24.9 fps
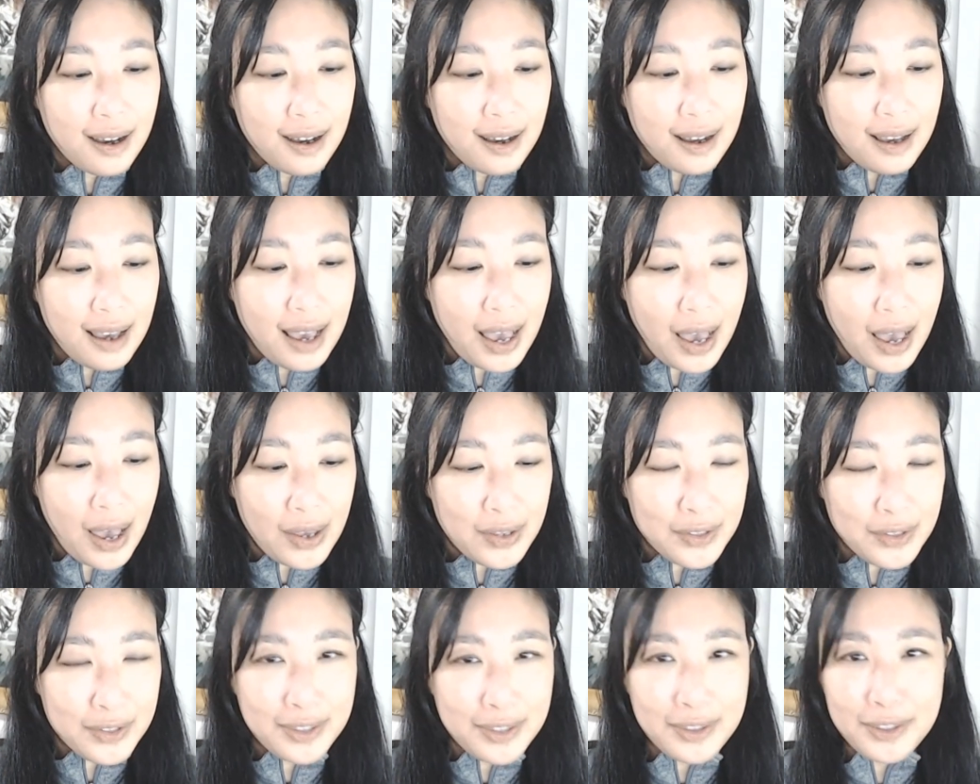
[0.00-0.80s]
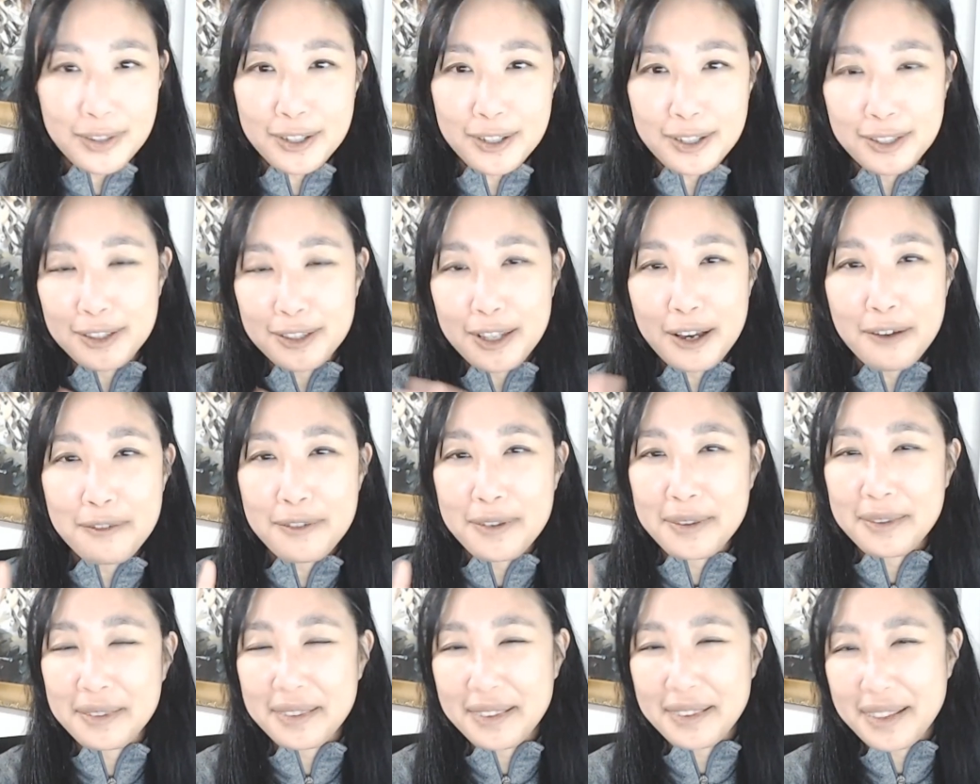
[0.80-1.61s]
as the love
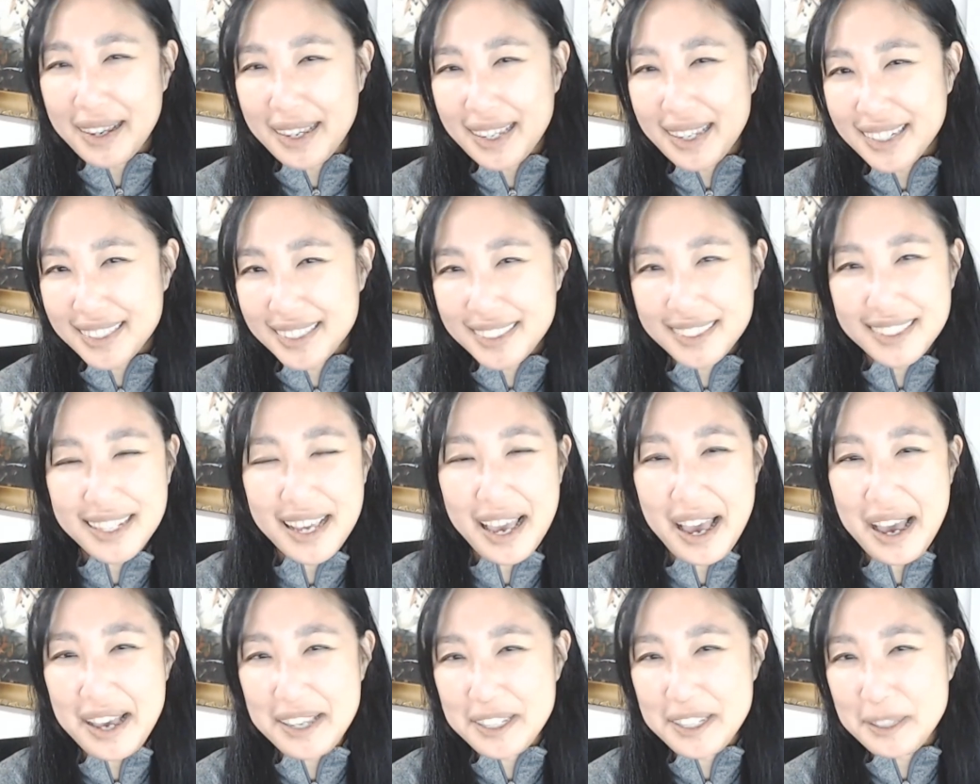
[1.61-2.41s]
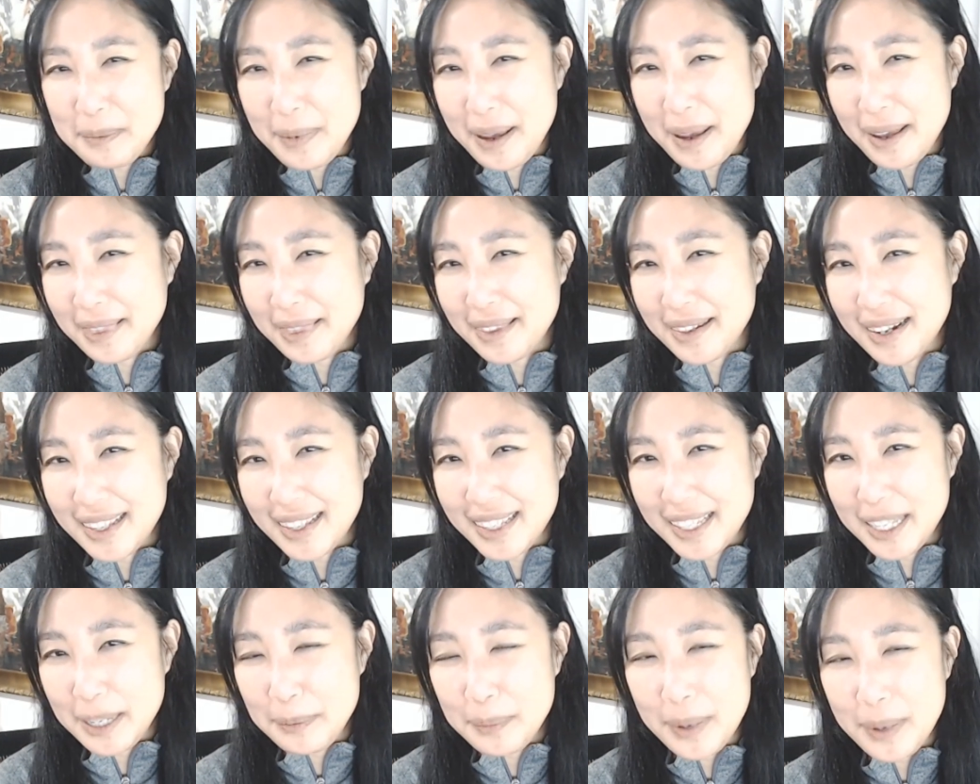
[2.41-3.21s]
and light aspect that I
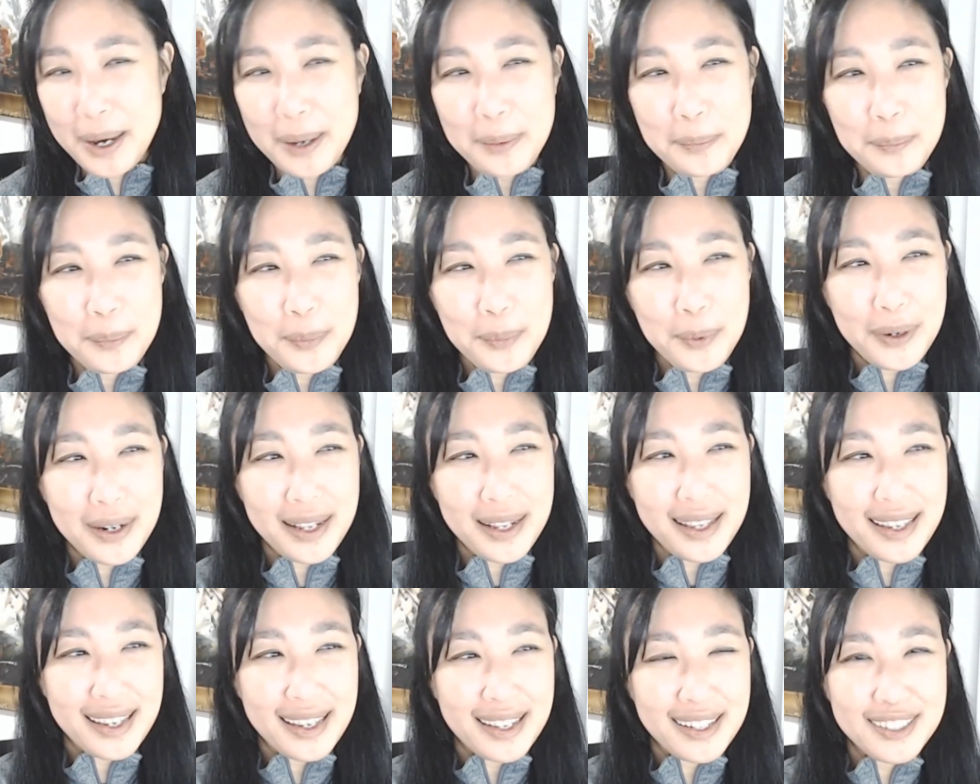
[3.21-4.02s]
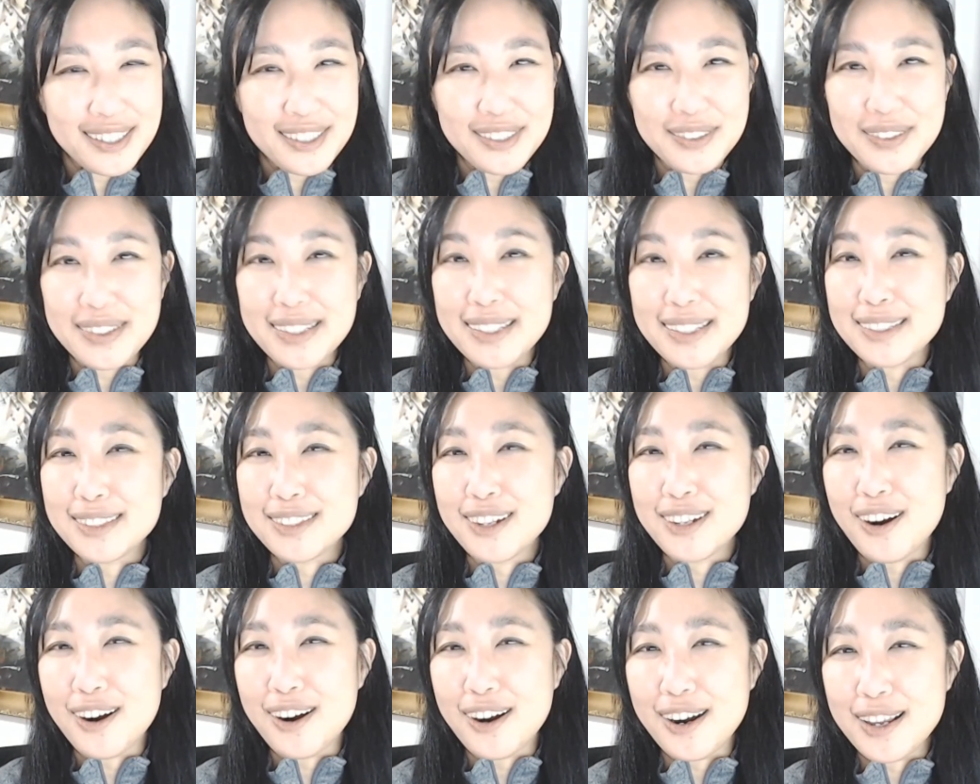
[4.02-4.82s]
keep on putting into these
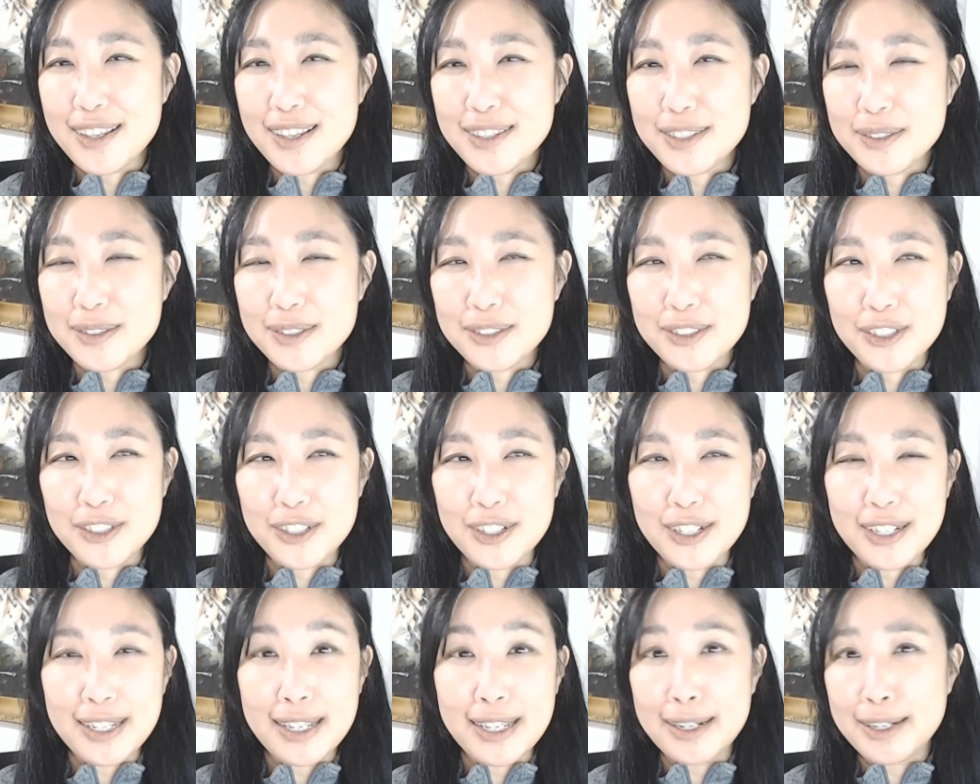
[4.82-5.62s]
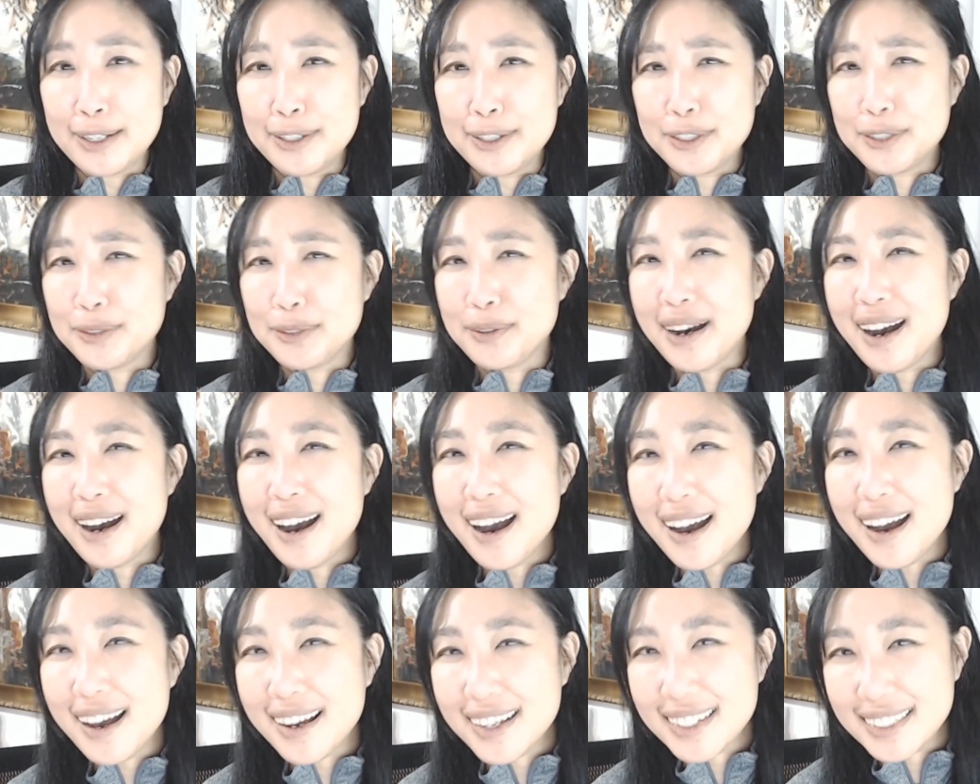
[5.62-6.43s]
cards, turning it into a
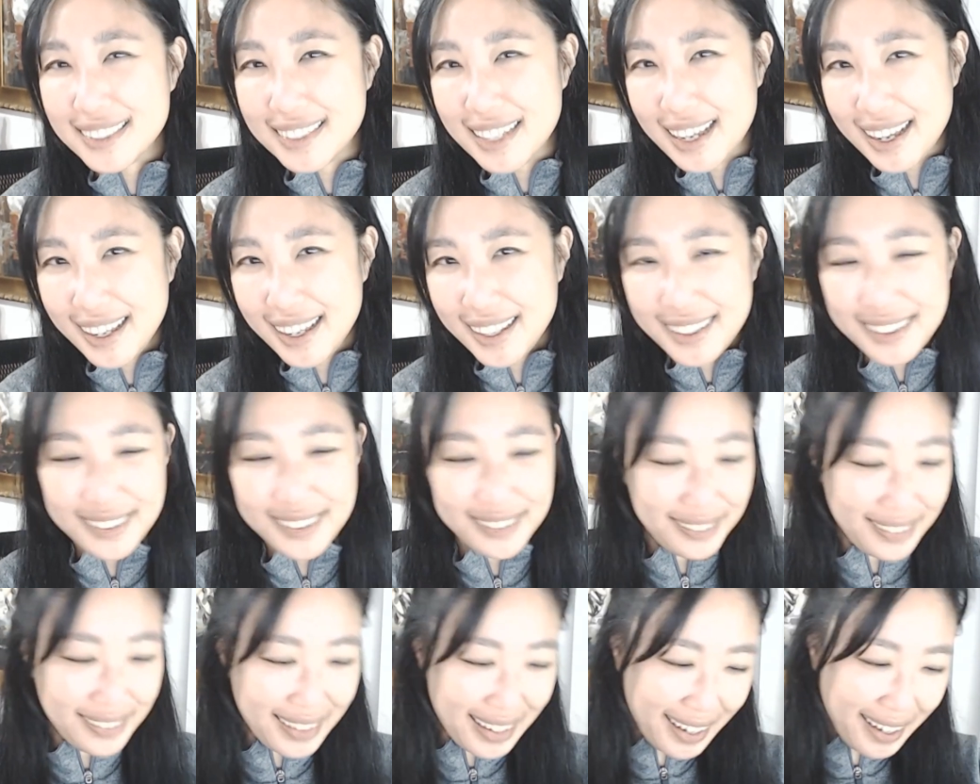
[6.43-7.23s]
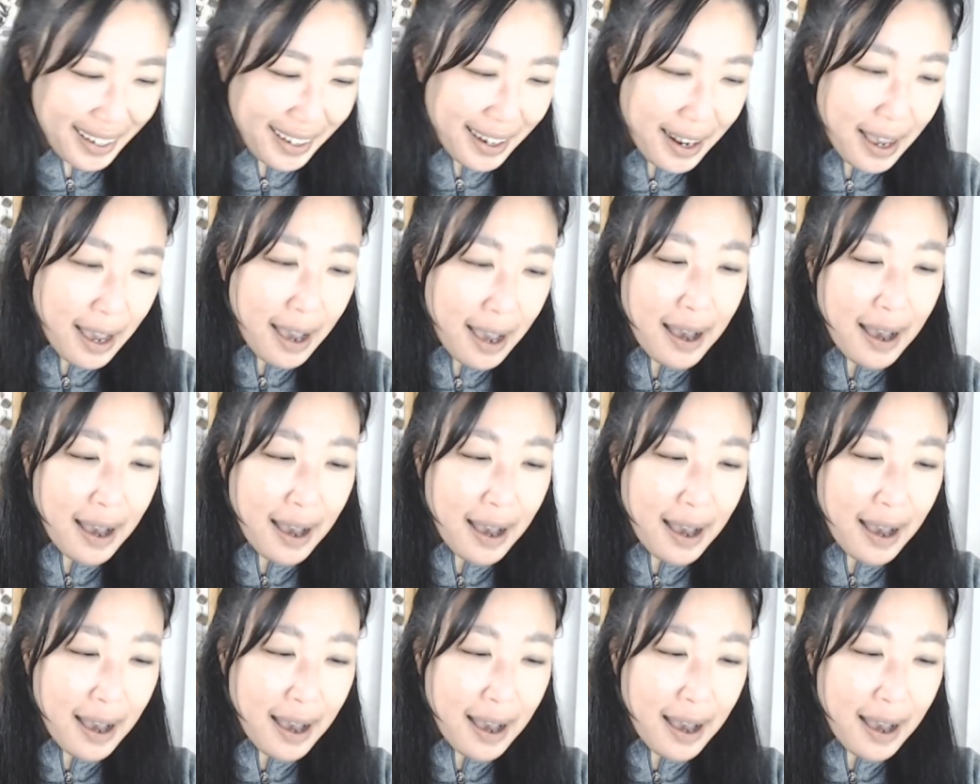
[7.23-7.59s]
hug deck, right?